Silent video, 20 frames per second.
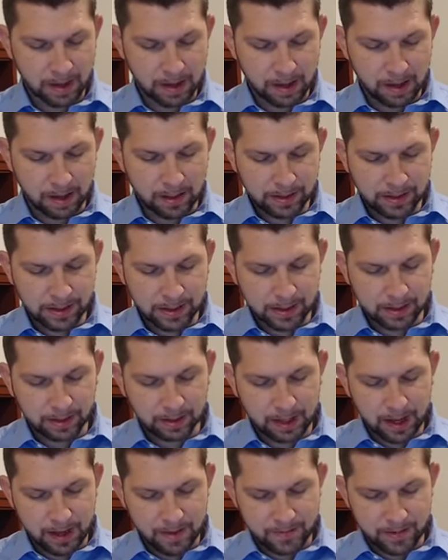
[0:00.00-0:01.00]
Also their
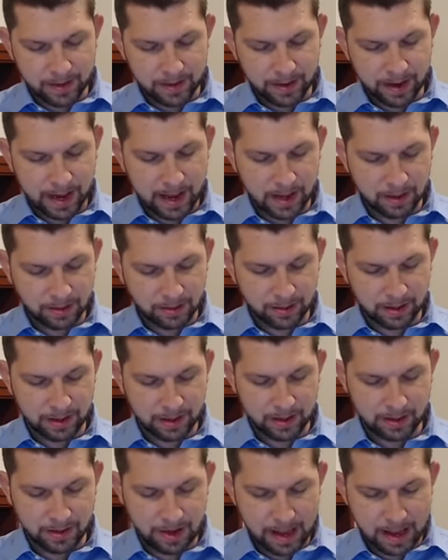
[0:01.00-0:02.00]
love and their hatred
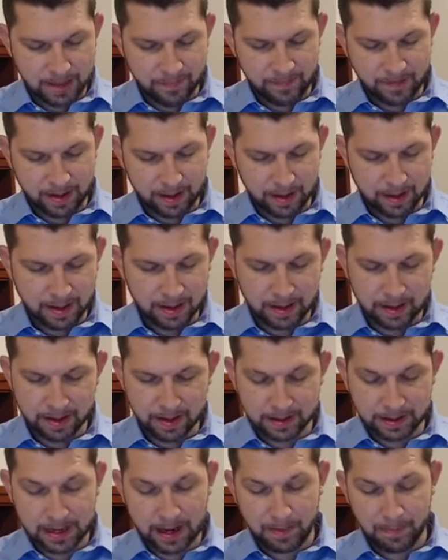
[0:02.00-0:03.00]
and their envy
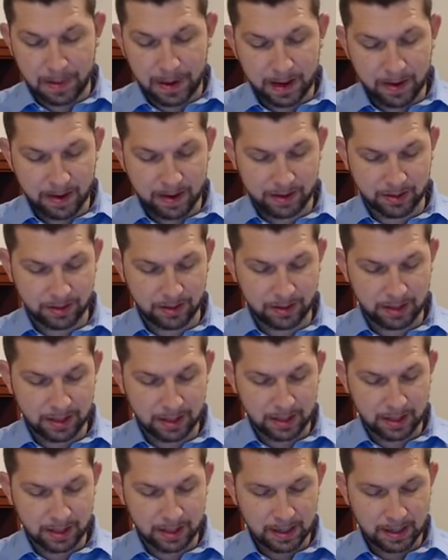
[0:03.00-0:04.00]
is now perished,
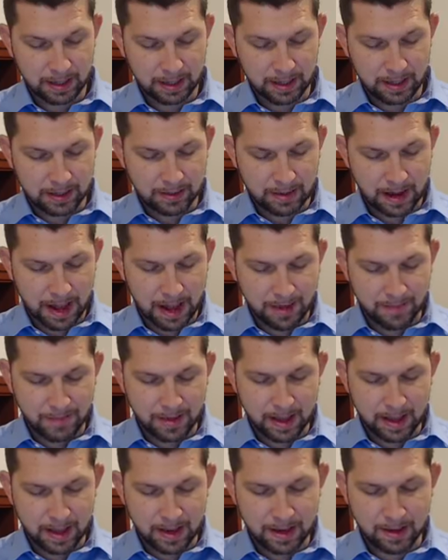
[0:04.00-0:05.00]
neither have
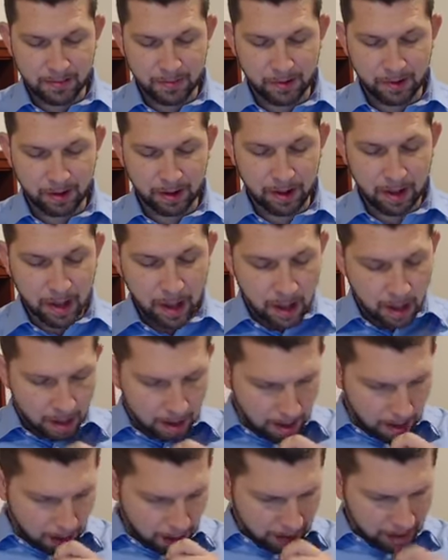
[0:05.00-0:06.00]
they any more
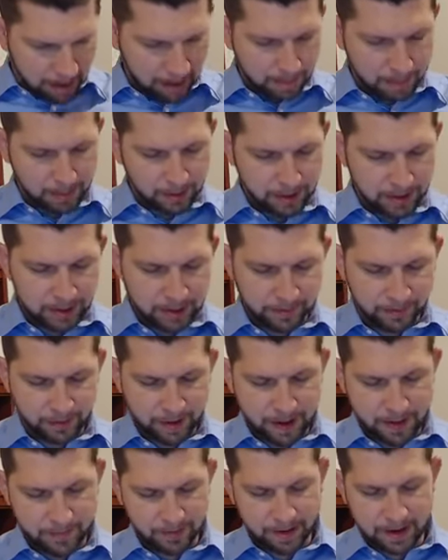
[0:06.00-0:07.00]
a portion
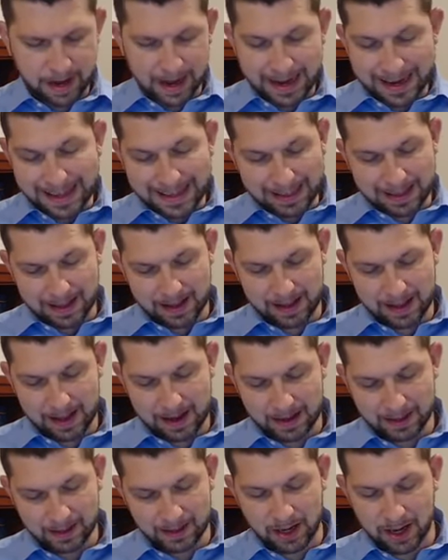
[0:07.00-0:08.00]
forever in anything
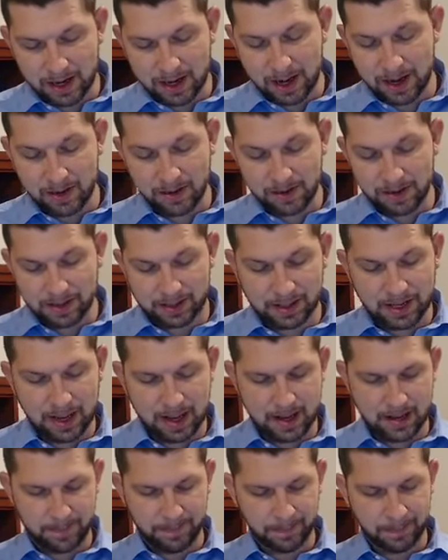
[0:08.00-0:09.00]
that is done under the
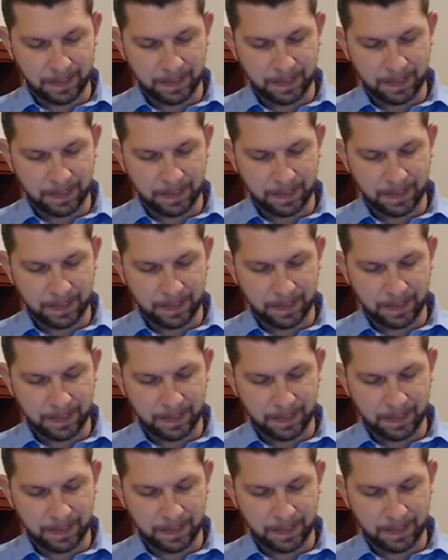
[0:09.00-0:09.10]
sun.